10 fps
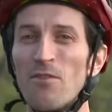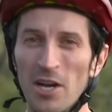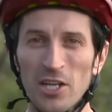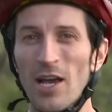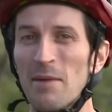
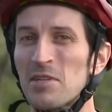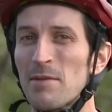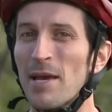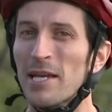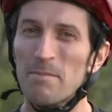Vertigo
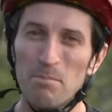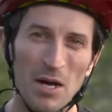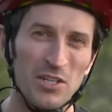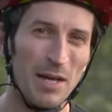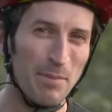MTB can
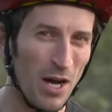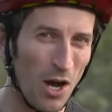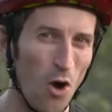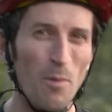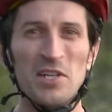bundle up a
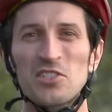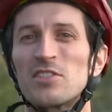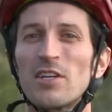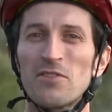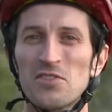whole bunch of
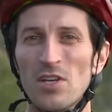different